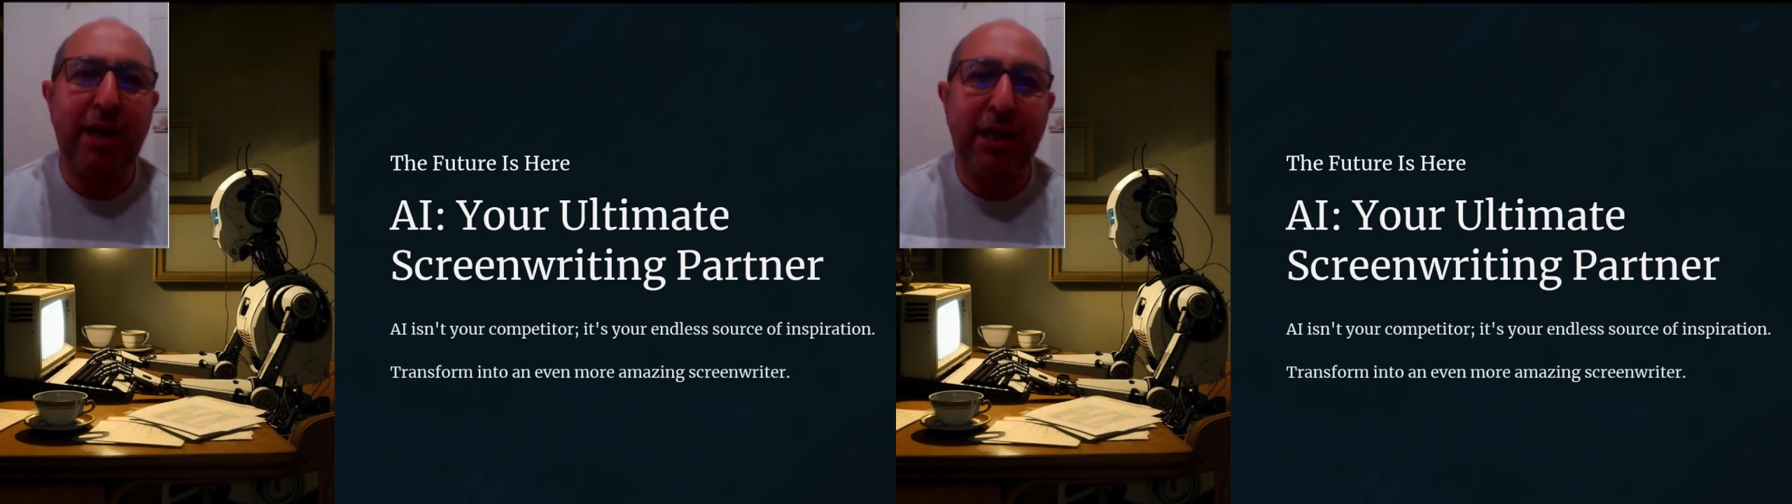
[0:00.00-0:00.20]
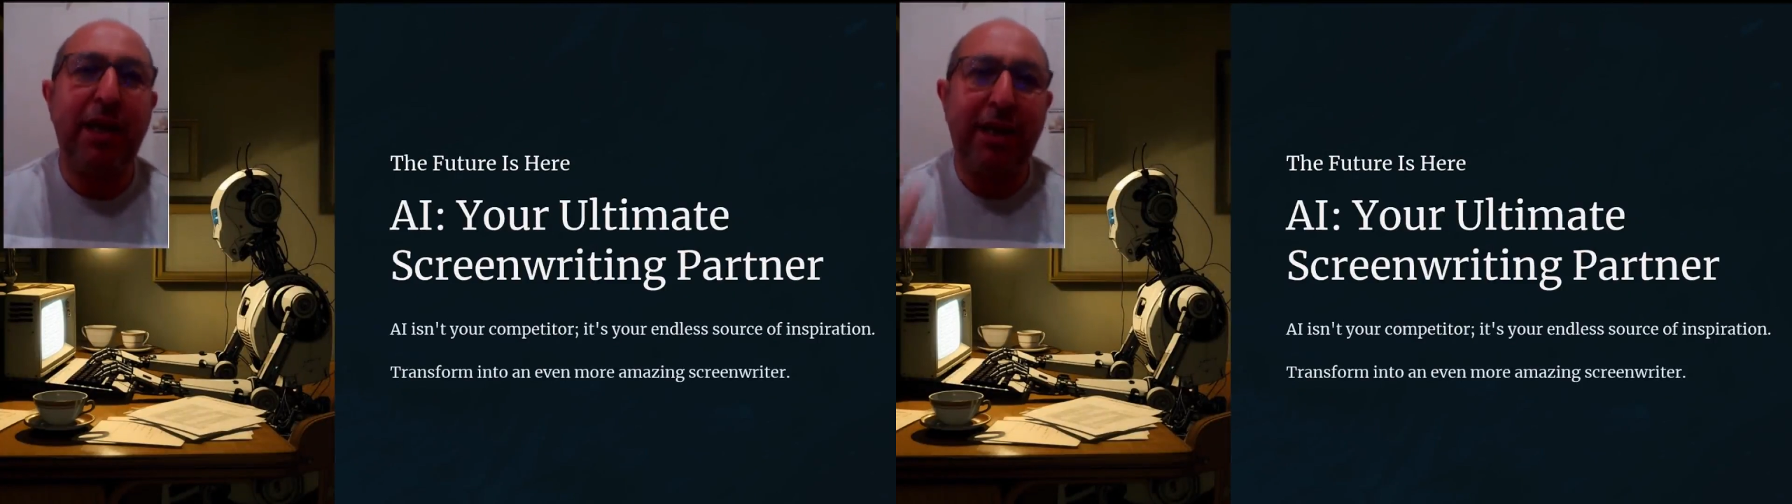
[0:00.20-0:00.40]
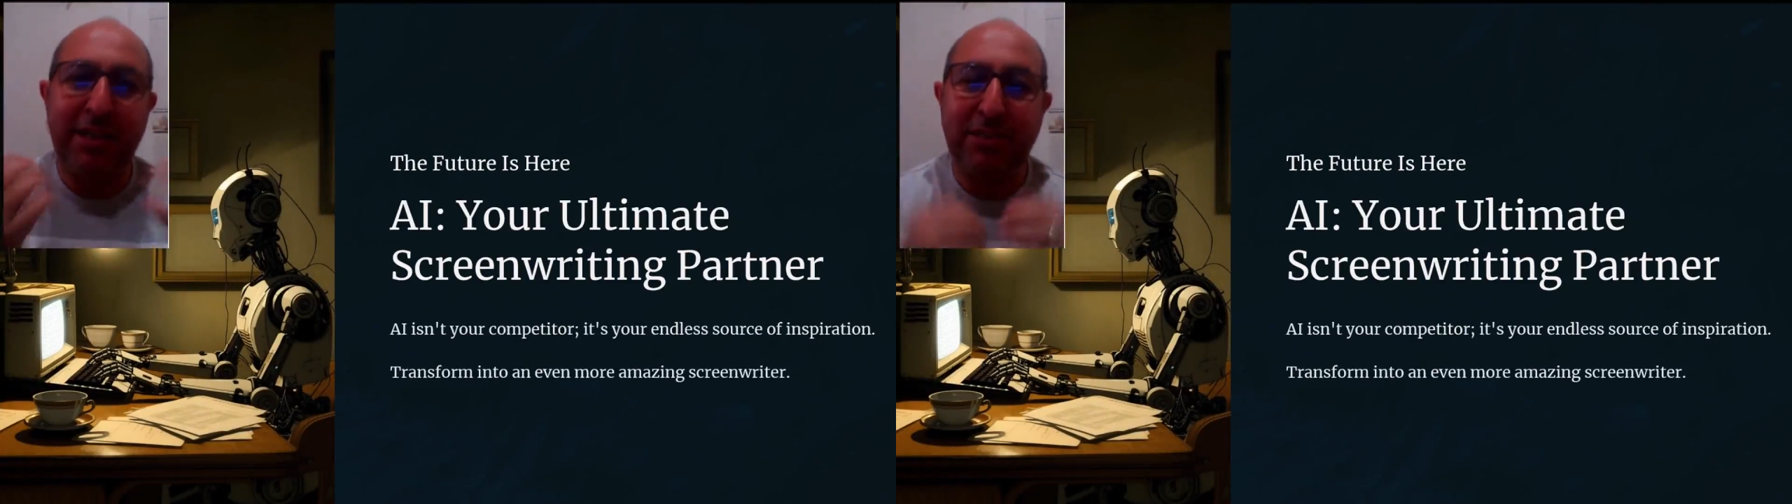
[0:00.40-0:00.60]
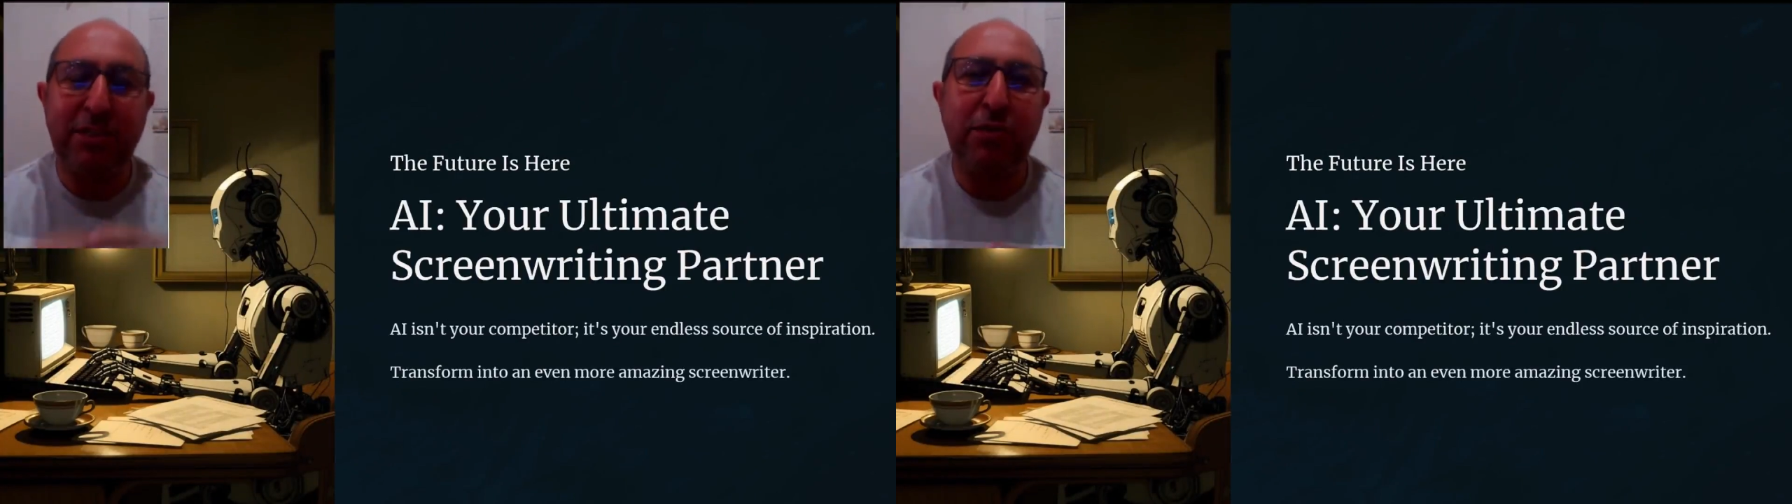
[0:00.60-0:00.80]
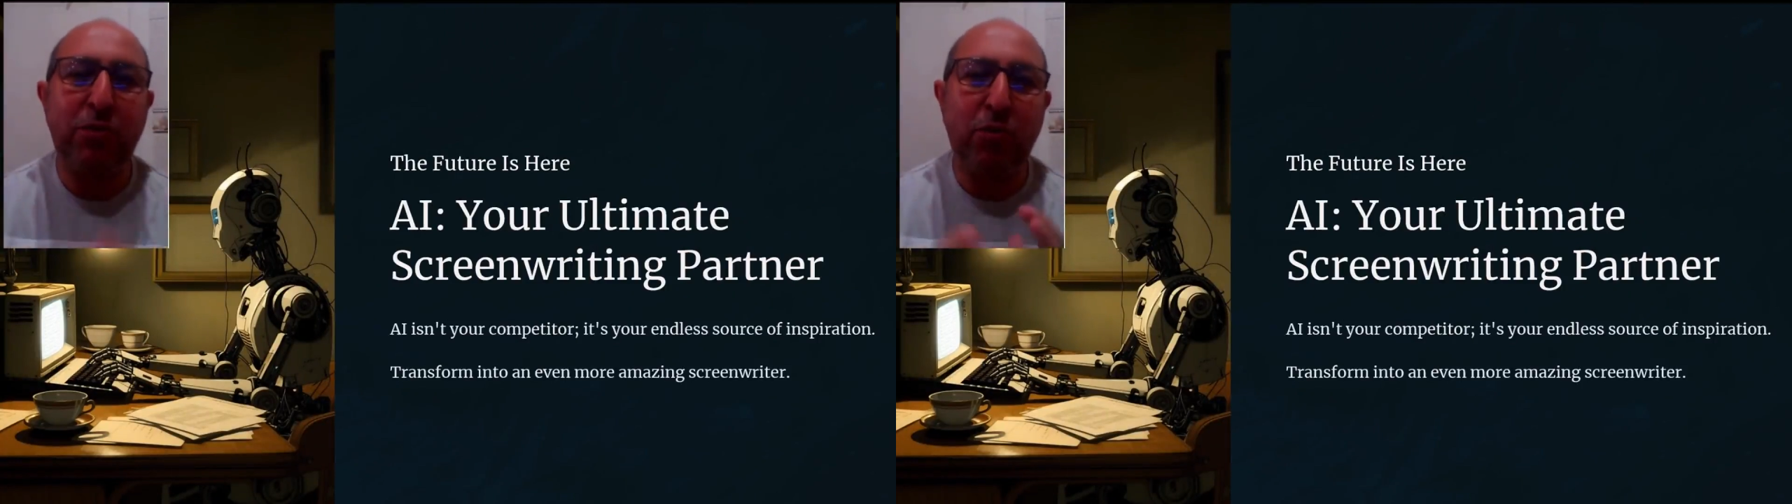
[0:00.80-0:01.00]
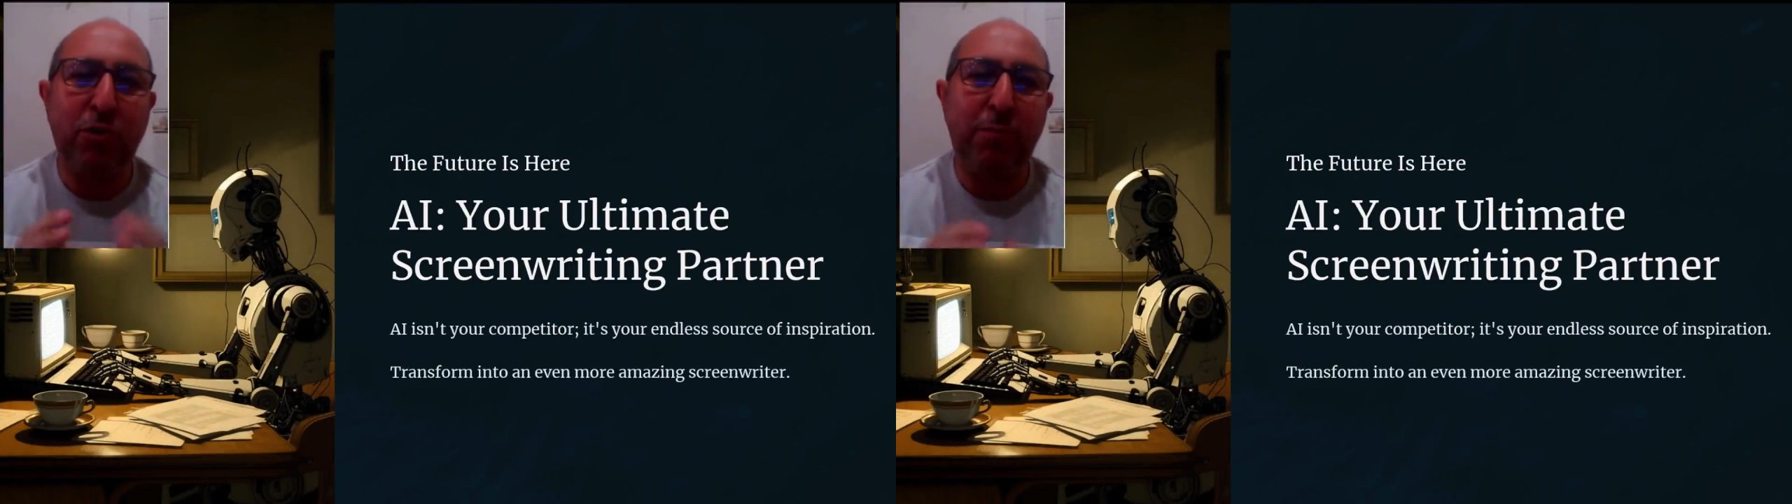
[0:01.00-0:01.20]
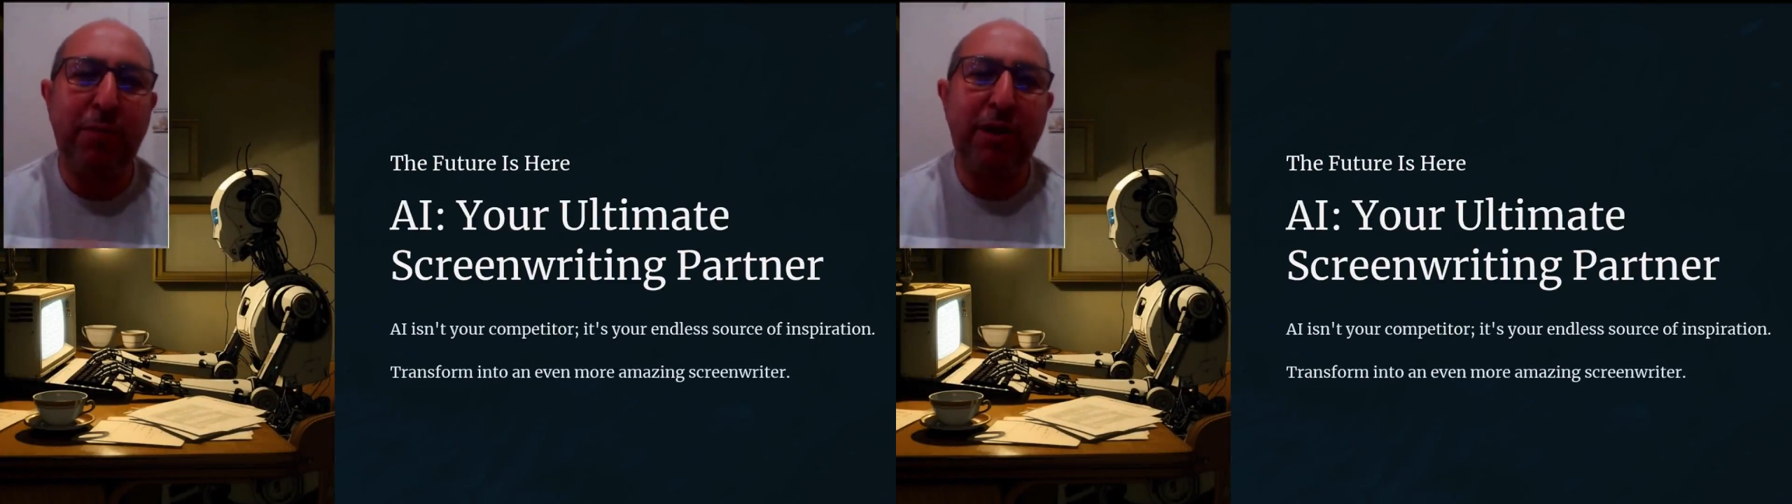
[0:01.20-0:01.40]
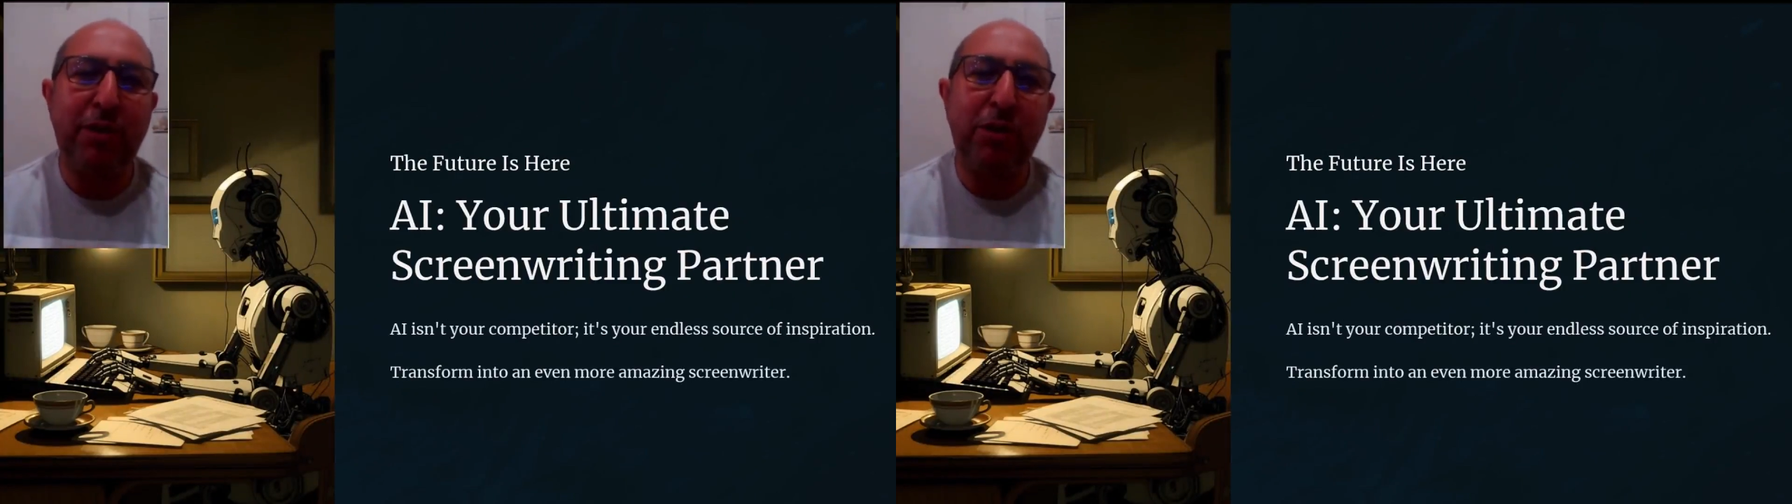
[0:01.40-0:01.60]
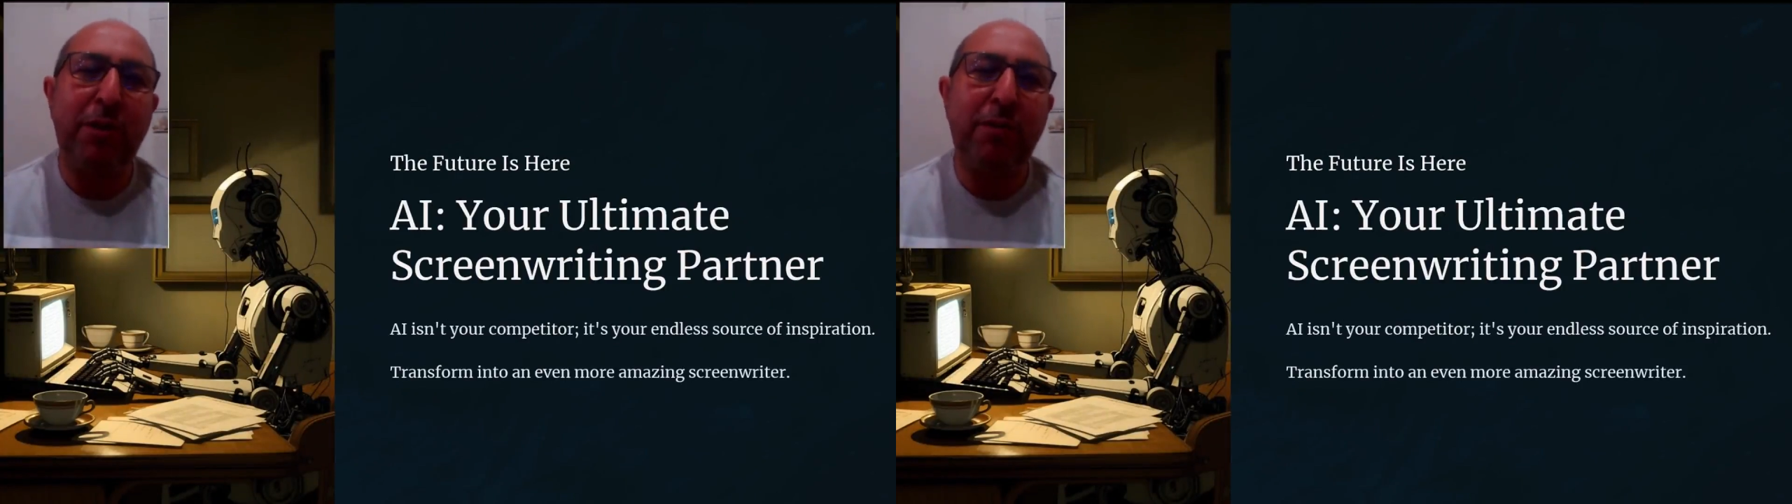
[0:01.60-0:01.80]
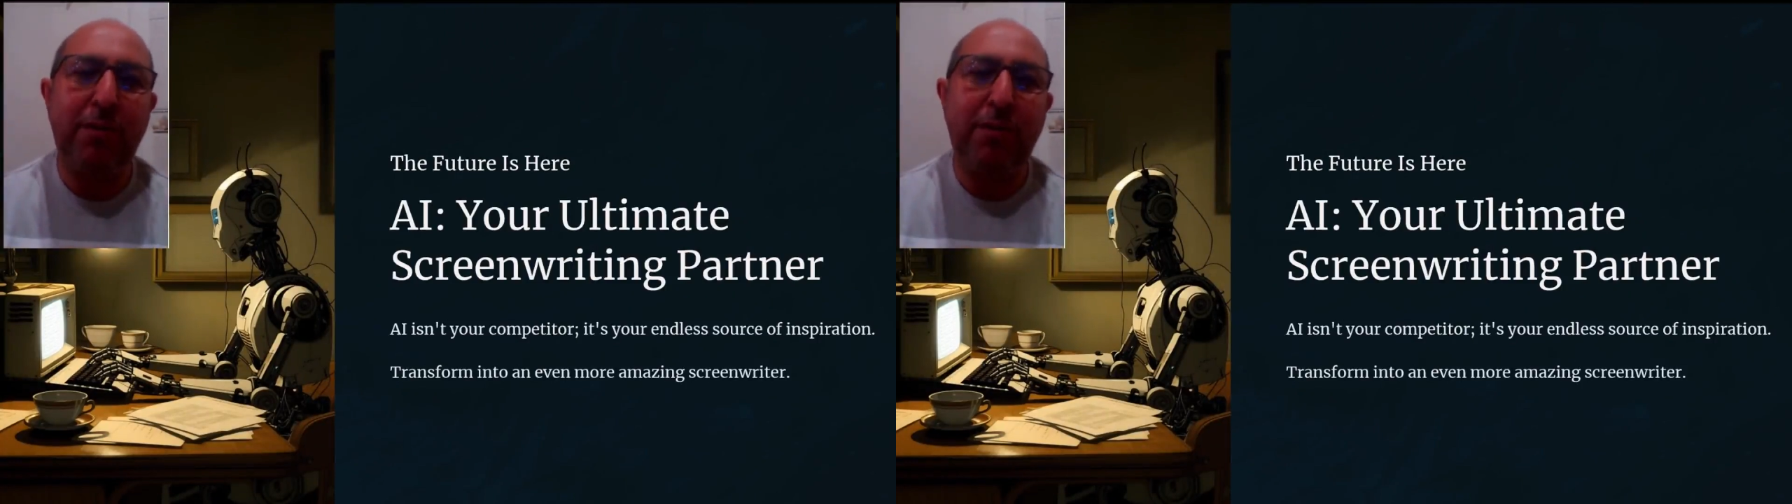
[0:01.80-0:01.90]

AI isn't your competitor.